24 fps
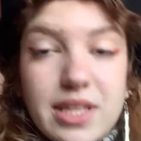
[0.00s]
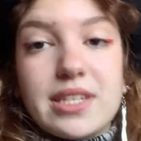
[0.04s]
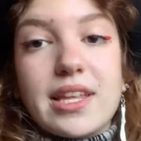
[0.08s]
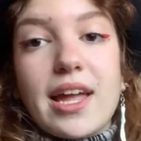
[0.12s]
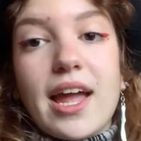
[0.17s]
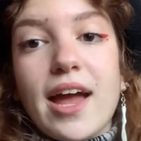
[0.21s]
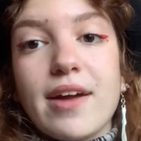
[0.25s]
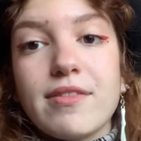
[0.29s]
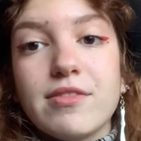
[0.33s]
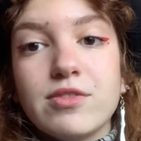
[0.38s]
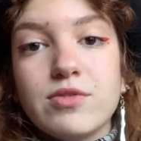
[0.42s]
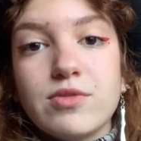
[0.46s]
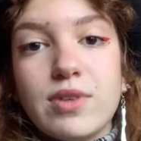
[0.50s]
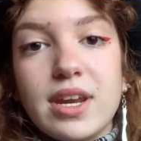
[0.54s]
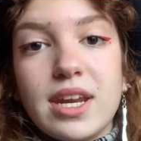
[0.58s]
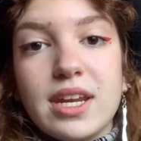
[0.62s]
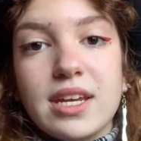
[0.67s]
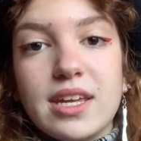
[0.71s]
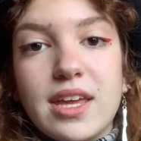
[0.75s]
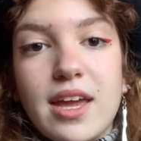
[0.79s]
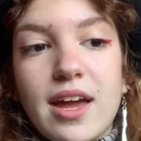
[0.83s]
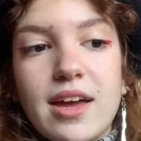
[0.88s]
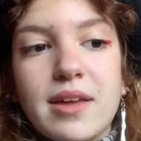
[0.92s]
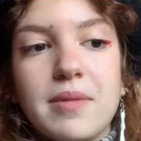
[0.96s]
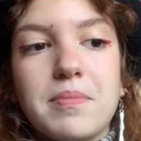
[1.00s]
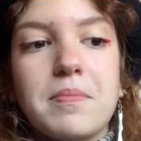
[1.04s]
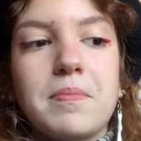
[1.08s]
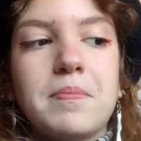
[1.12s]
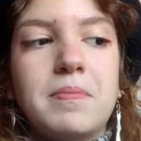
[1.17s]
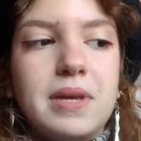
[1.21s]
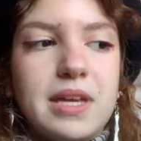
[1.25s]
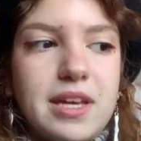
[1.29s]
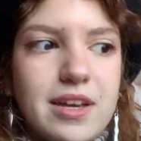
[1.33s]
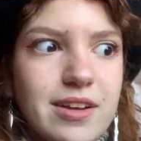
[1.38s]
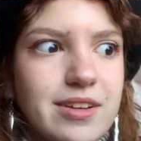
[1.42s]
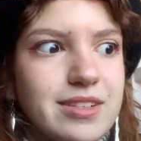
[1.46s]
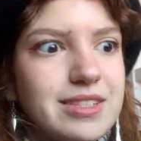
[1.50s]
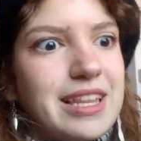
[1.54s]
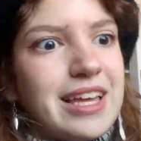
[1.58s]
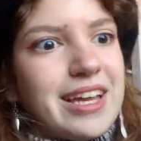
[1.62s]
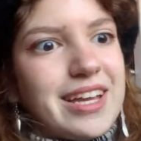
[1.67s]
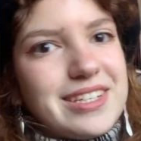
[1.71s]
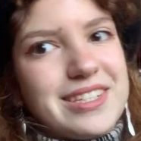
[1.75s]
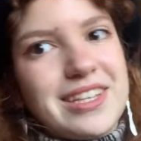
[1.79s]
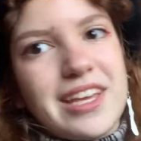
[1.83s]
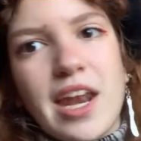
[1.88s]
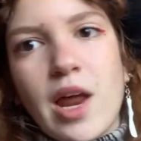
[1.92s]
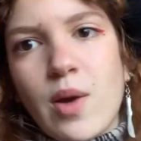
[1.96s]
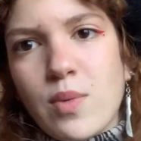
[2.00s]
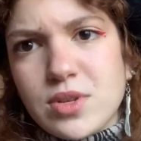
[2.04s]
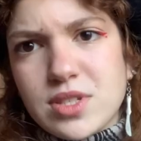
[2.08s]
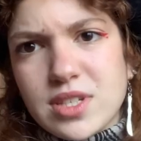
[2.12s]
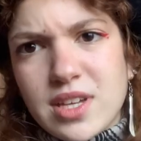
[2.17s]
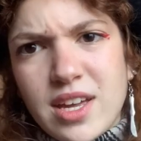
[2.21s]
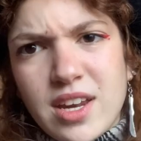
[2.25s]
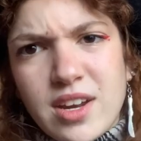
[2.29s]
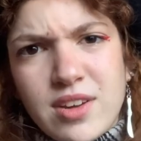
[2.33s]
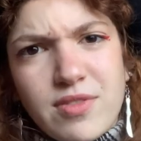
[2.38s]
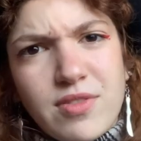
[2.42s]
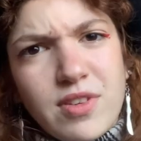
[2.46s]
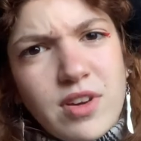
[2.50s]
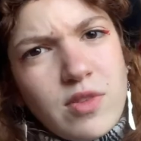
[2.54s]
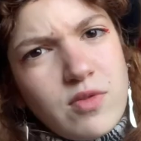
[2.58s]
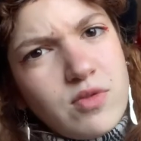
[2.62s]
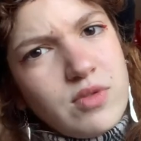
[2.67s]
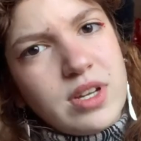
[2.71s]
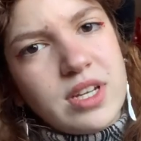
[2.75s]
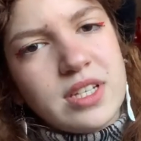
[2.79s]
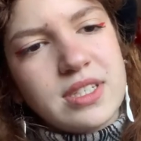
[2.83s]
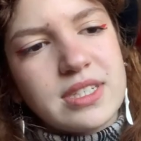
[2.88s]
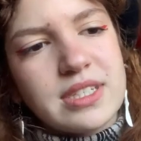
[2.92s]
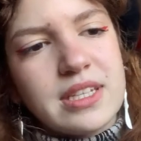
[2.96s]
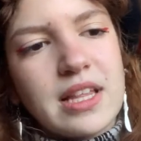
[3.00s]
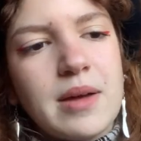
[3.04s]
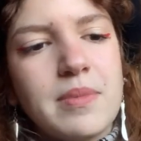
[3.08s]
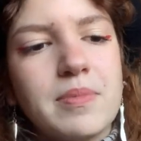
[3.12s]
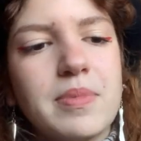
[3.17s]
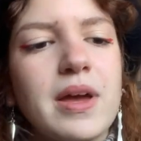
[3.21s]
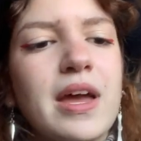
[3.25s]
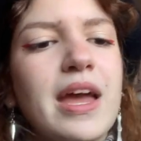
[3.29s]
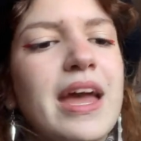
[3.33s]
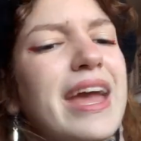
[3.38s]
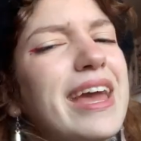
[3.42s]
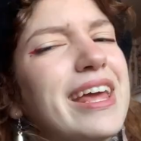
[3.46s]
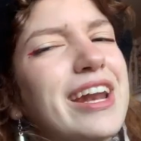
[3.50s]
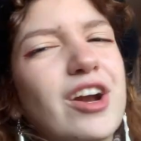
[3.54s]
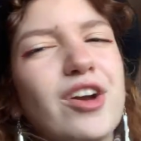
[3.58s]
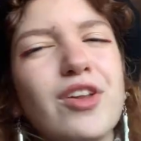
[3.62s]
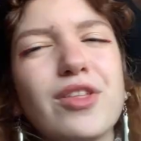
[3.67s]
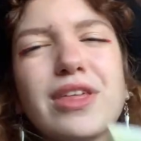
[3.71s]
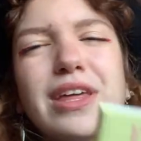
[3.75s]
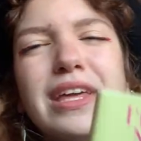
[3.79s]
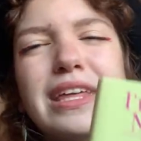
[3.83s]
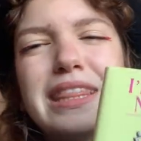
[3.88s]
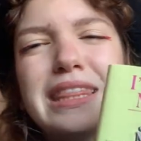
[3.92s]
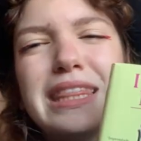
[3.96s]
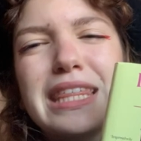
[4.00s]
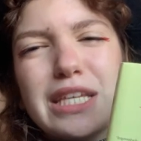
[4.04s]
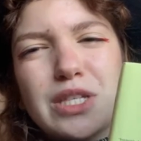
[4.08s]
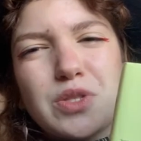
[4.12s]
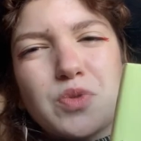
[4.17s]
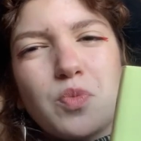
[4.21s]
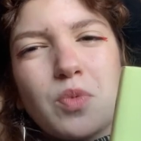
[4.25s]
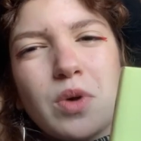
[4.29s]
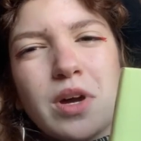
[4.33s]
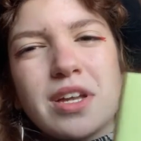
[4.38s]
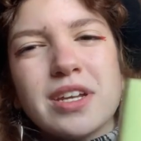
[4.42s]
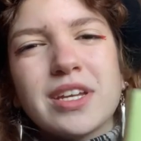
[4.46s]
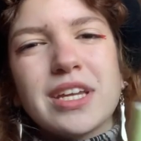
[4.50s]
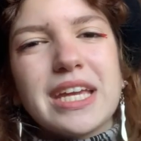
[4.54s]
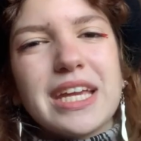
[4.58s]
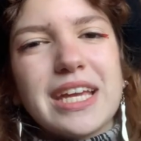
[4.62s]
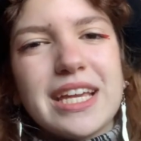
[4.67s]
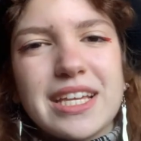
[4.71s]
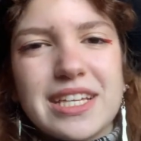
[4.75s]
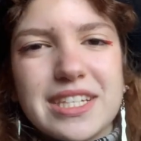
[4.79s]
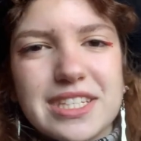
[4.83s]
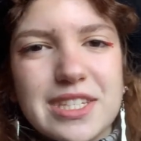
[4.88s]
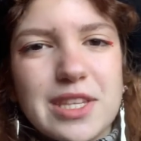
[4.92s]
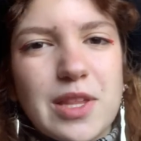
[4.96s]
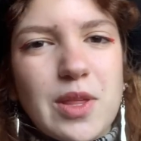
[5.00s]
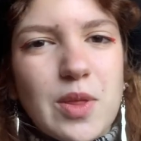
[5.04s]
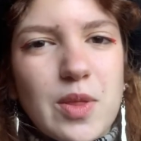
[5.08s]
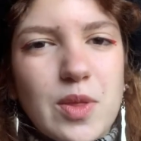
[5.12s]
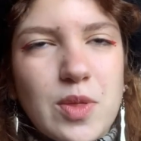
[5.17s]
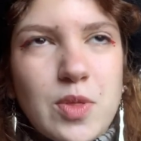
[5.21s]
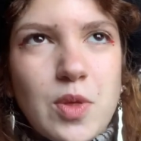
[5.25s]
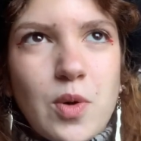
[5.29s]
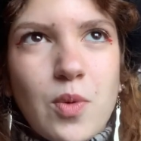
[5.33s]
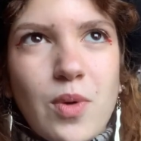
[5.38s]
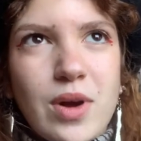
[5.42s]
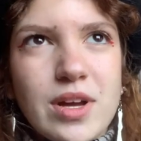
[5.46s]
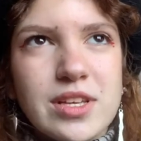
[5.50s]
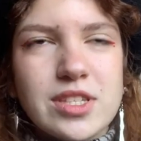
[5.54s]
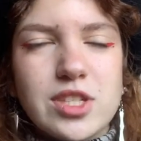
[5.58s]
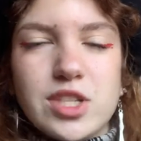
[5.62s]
So I haven't read it yet because, like I said, I was kind of in a reading slump, and I don't think this one is the one